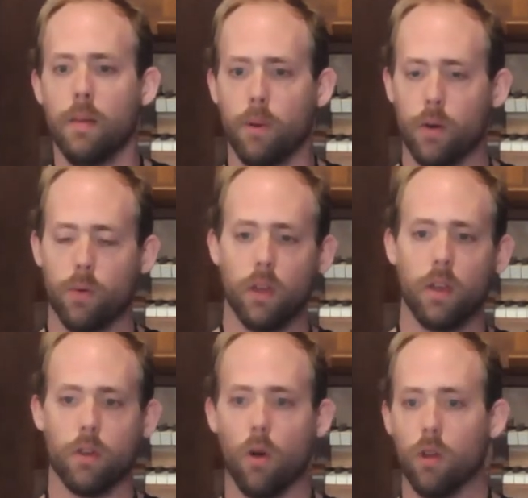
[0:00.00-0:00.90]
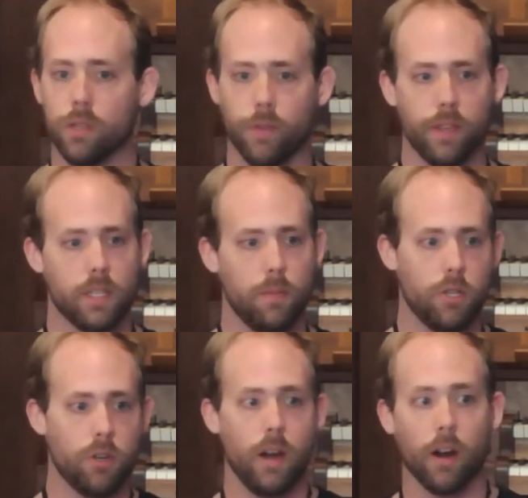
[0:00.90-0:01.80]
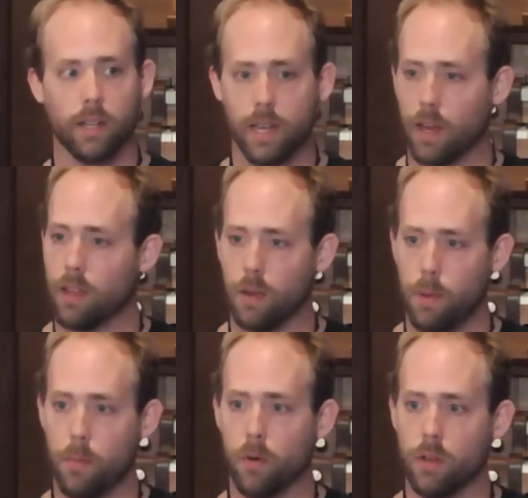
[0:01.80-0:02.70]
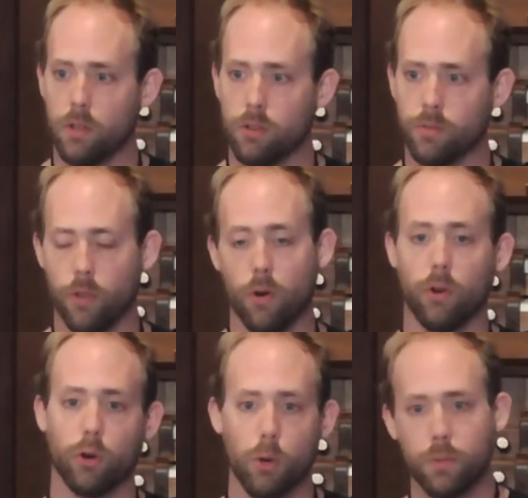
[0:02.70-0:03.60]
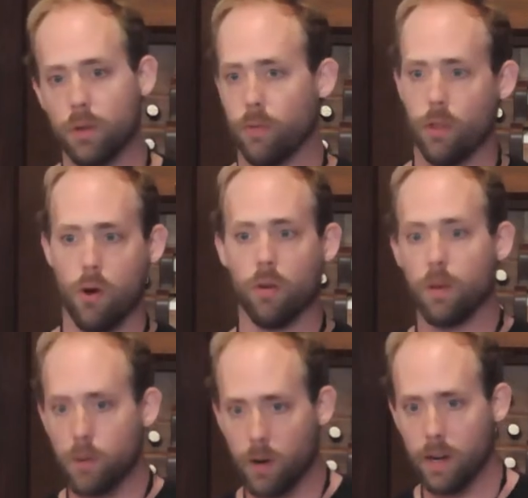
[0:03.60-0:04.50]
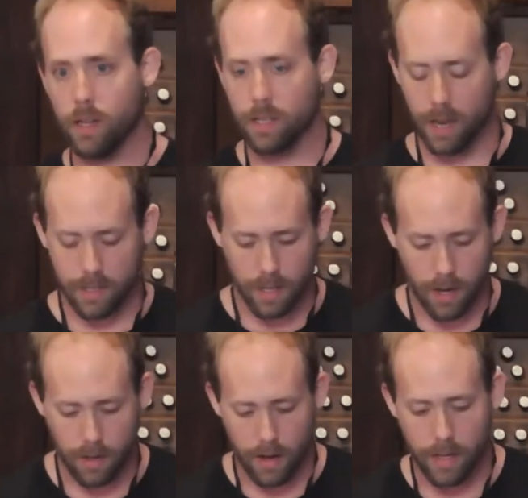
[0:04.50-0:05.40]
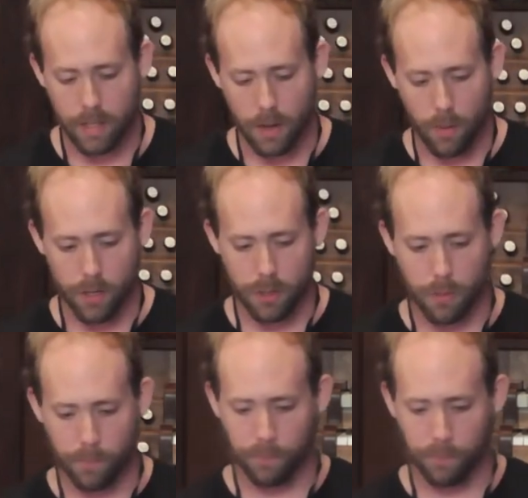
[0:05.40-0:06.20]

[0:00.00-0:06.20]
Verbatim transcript: but really the goal is for this to be generic tech that people can use for their own groups or for their own communities as they, as they wish.